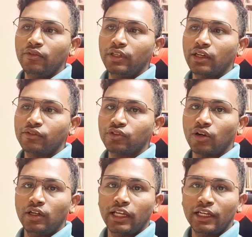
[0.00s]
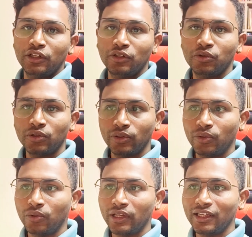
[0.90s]
we have solved 10
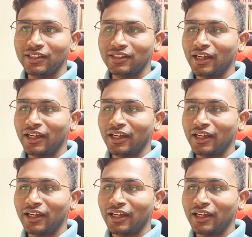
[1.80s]
queries